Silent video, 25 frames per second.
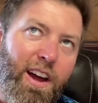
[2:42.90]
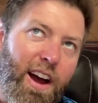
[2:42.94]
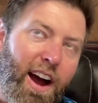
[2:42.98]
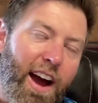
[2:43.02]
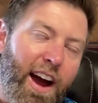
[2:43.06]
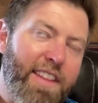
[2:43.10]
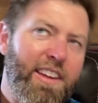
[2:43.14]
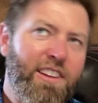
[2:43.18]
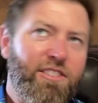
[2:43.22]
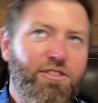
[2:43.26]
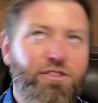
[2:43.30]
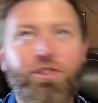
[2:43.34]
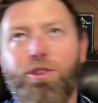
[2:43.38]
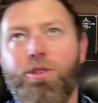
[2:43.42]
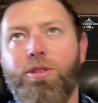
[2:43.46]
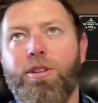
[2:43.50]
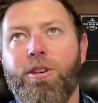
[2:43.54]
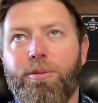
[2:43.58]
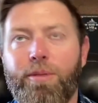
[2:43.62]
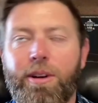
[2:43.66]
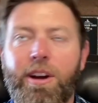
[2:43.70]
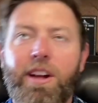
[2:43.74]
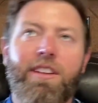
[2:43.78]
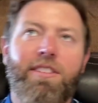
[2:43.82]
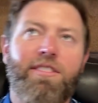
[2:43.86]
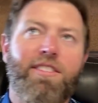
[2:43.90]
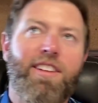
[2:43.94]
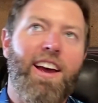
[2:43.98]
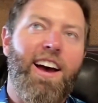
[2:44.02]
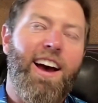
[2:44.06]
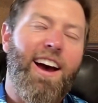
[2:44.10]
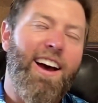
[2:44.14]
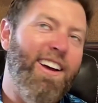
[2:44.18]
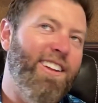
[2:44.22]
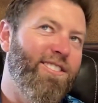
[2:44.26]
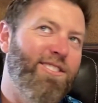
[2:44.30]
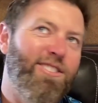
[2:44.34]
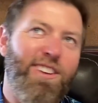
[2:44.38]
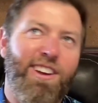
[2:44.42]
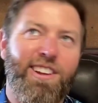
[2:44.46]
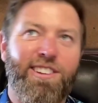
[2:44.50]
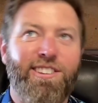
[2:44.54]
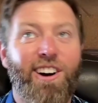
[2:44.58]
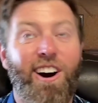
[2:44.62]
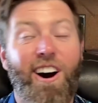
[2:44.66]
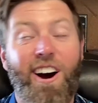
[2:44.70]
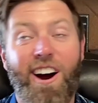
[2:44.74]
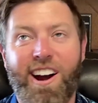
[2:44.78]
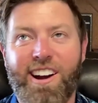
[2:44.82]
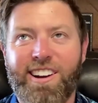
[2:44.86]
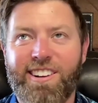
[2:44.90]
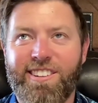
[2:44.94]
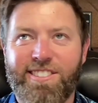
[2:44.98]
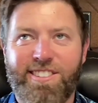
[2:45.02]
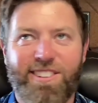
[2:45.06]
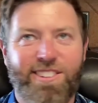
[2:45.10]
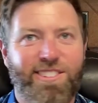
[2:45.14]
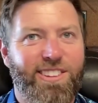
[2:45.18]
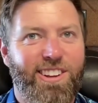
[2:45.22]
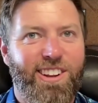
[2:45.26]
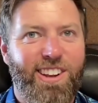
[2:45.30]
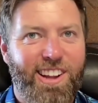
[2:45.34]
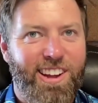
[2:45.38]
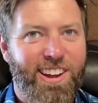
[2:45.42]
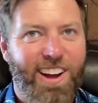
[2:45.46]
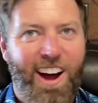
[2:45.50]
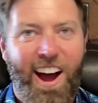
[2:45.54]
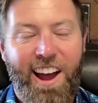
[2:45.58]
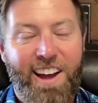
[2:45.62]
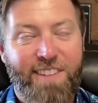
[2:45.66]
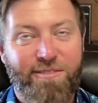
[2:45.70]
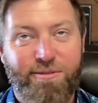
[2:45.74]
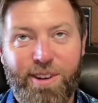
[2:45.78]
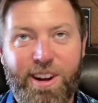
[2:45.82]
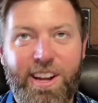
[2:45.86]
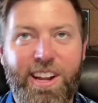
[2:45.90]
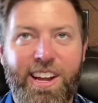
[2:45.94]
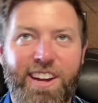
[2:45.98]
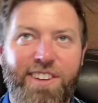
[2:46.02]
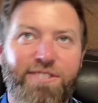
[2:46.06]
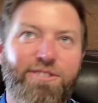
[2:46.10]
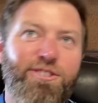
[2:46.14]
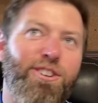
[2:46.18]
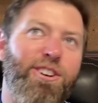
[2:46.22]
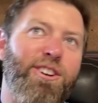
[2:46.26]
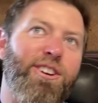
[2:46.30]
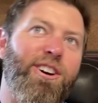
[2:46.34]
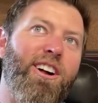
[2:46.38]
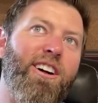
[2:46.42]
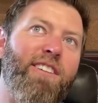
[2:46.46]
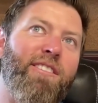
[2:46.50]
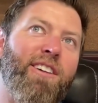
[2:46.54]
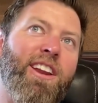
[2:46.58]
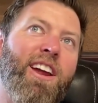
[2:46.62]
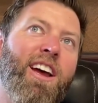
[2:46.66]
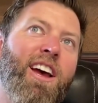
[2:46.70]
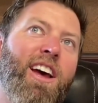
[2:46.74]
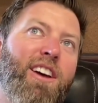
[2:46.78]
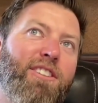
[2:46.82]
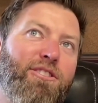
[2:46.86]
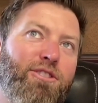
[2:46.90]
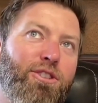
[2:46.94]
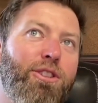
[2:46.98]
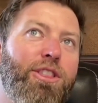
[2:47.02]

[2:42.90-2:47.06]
I think two that really stand, it's hard because there's a, I really enjoyed all of it.